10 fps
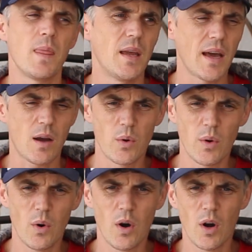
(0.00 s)
In
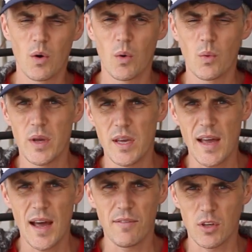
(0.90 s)
Ecuador, we
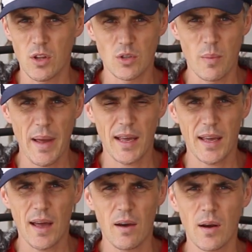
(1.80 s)
have to close our bank
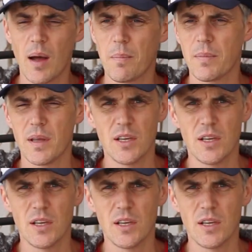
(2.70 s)
account up.